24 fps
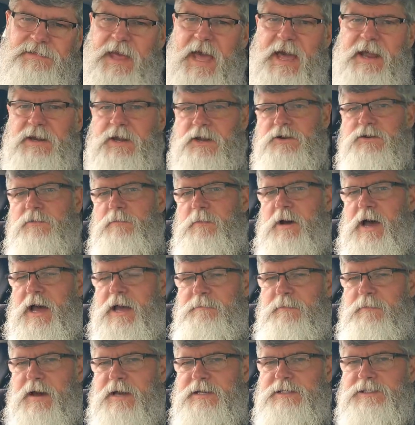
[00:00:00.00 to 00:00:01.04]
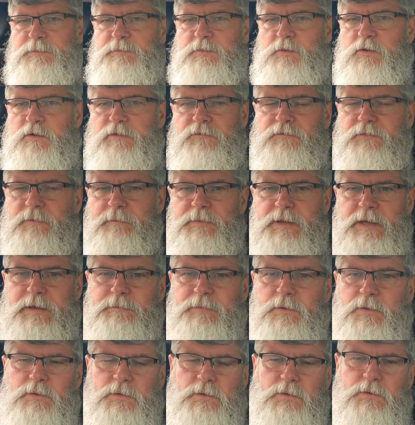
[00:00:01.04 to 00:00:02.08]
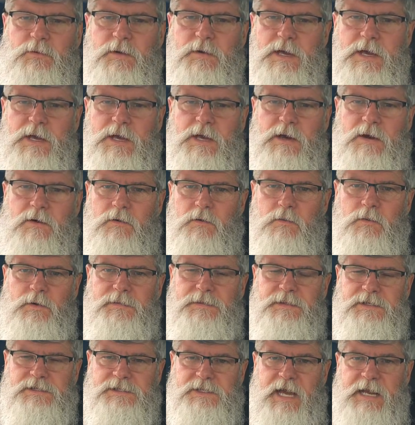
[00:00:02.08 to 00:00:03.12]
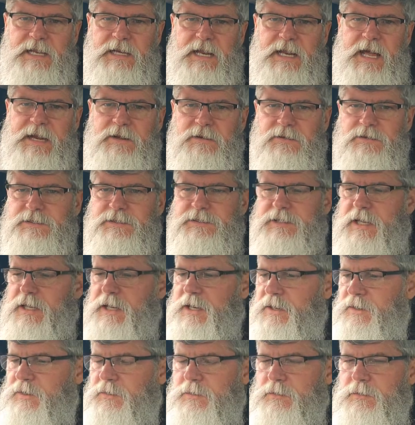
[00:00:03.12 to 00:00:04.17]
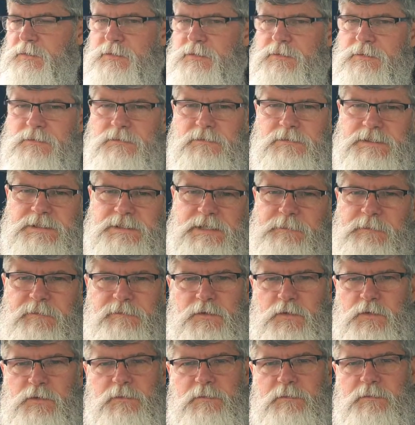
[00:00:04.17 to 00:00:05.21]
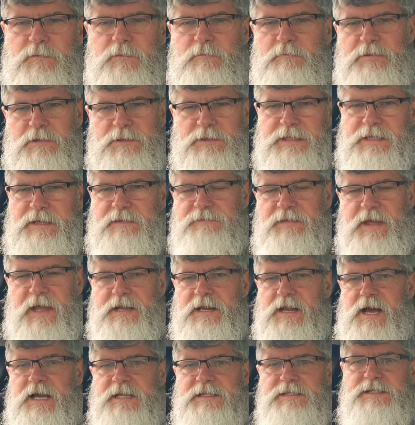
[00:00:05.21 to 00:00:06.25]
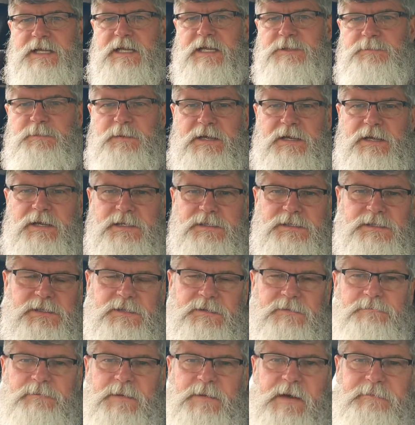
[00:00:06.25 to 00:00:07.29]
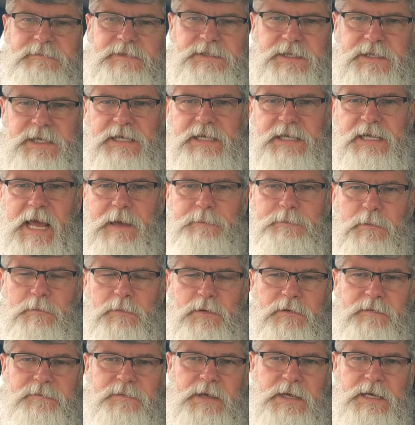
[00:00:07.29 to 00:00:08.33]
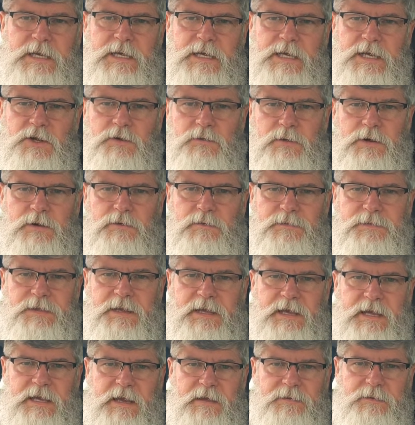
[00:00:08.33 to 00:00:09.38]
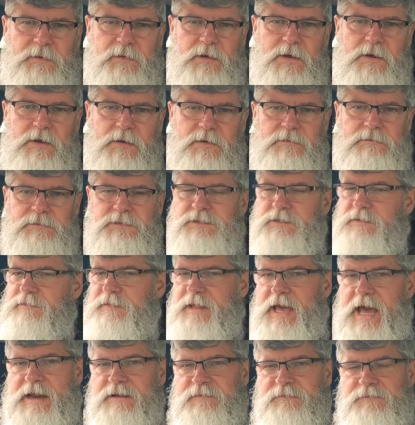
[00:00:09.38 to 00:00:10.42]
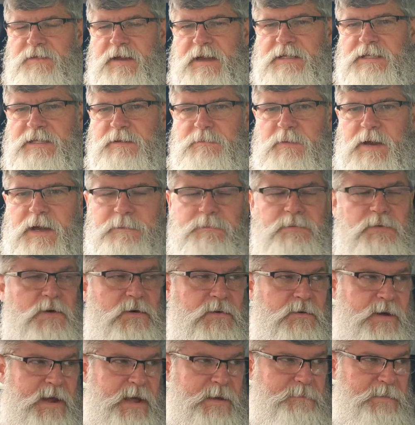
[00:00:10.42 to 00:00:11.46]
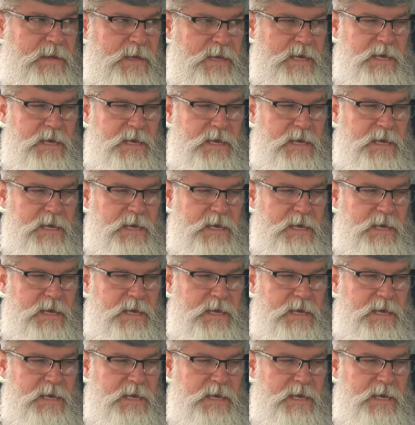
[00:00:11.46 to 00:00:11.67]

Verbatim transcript: That undermined my support from people who are with Sightlanders, who some of whom believe that nonsense because they're obviously incapable of critical thinking on their own. So that affected my program.